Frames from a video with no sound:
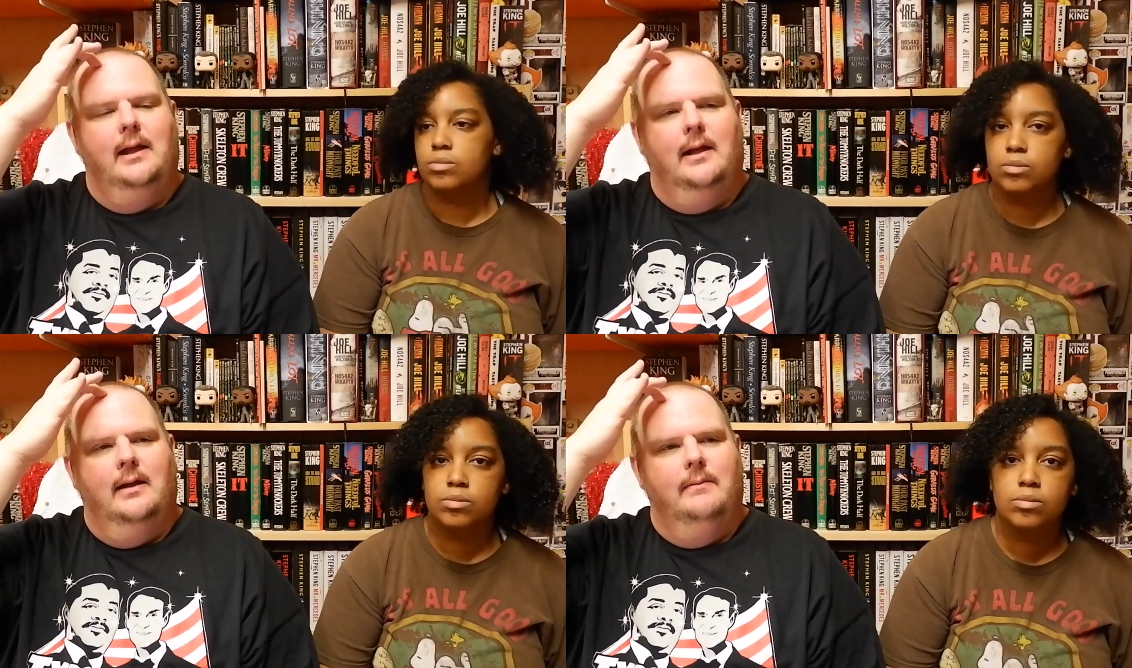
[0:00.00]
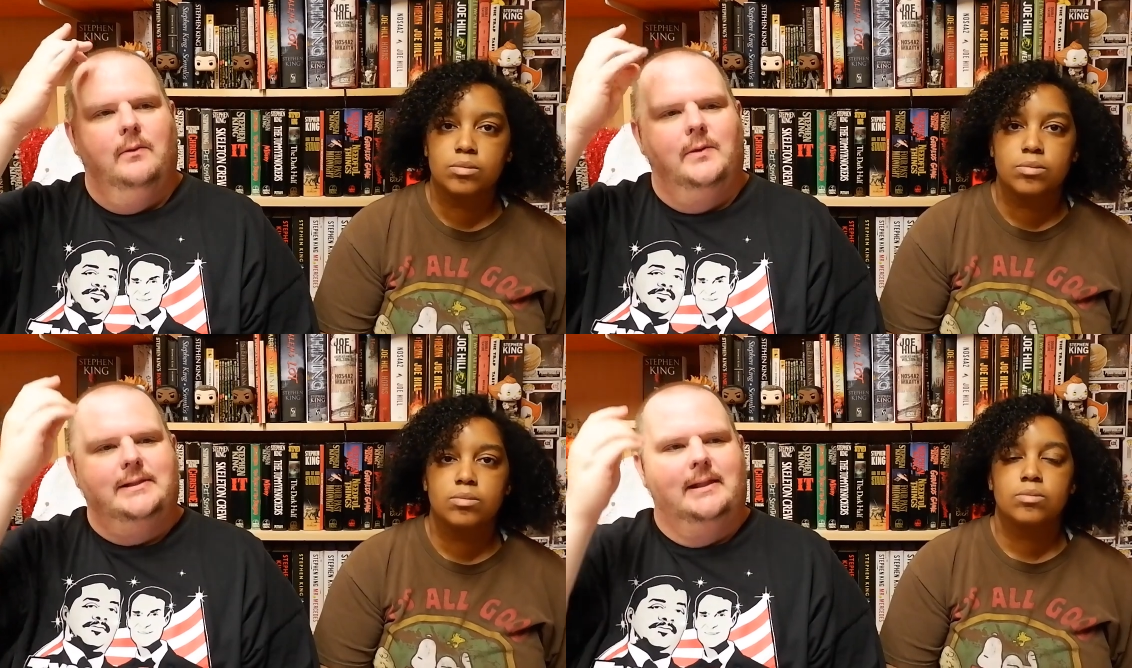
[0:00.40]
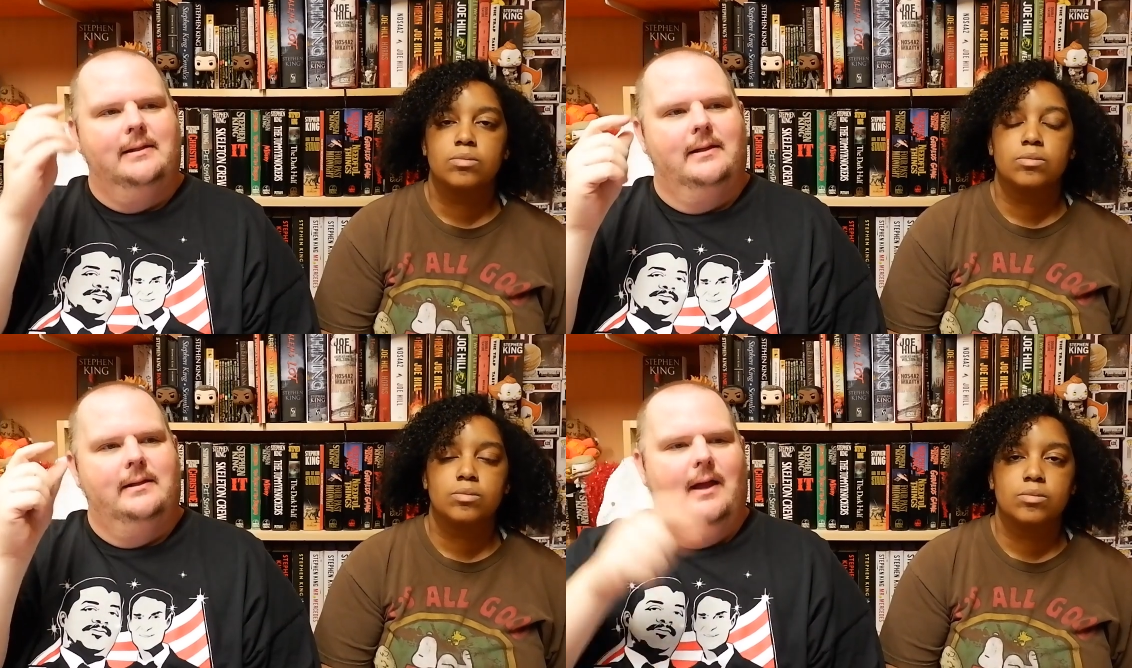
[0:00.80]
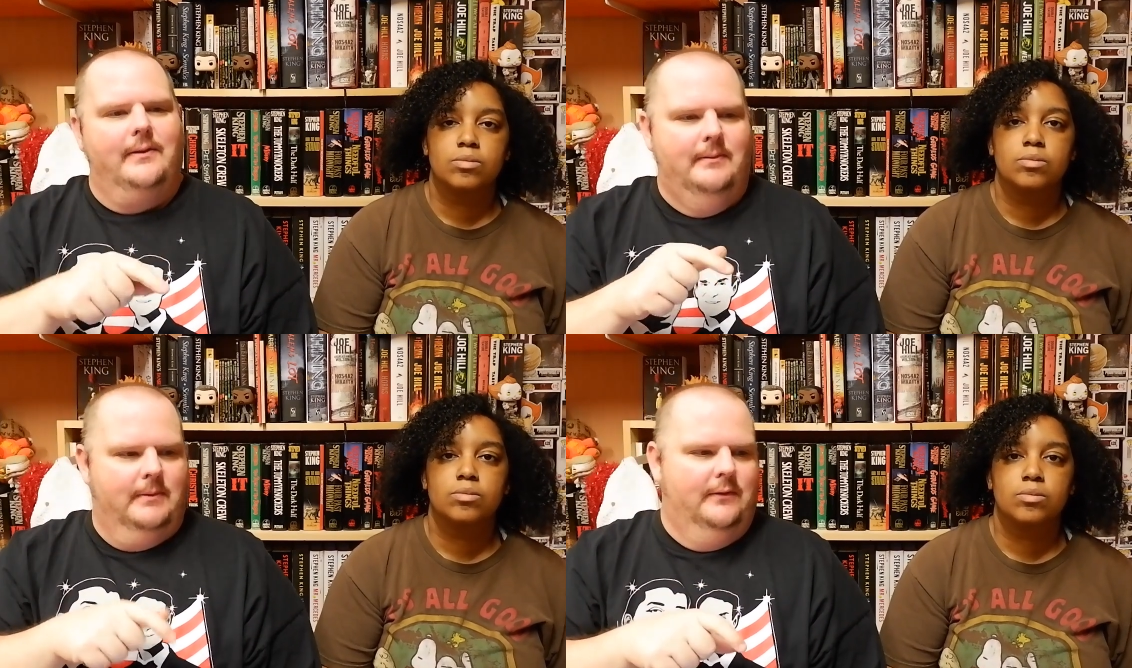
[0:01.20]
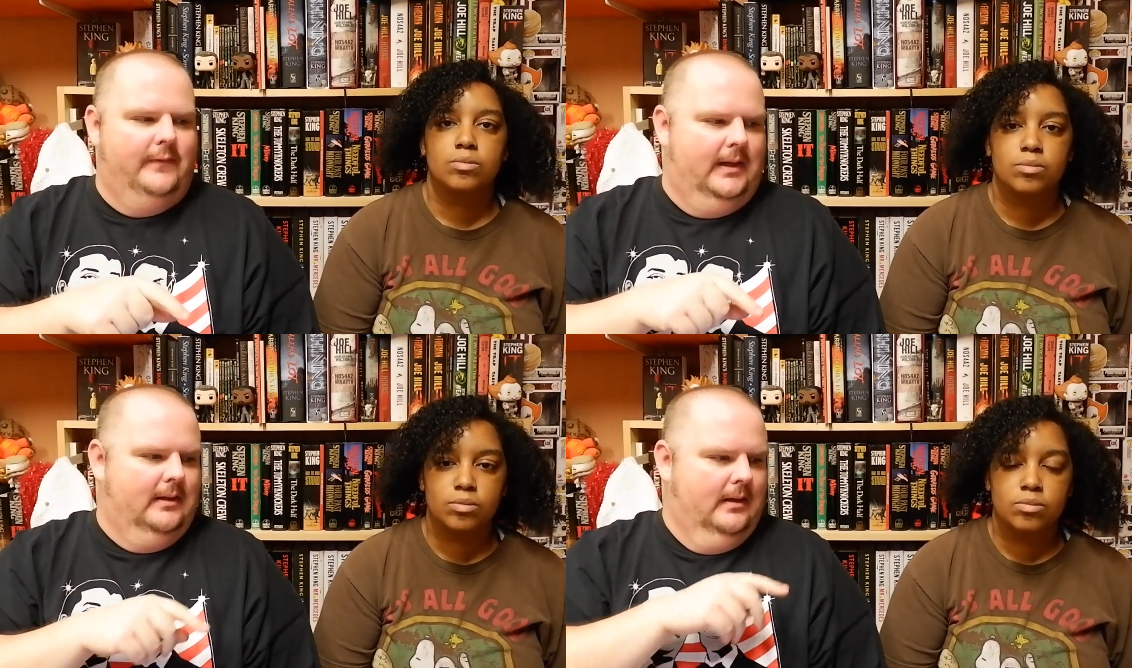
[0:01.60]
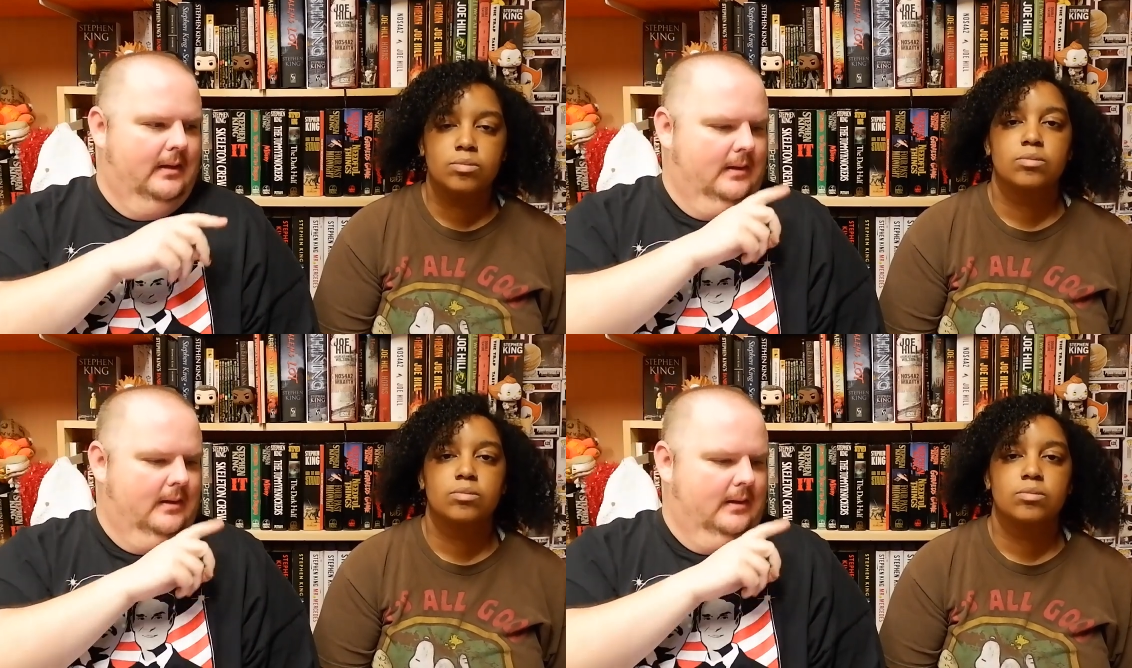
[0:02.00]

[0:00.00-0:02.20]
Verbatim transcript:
Speaker 1: um, was in another movie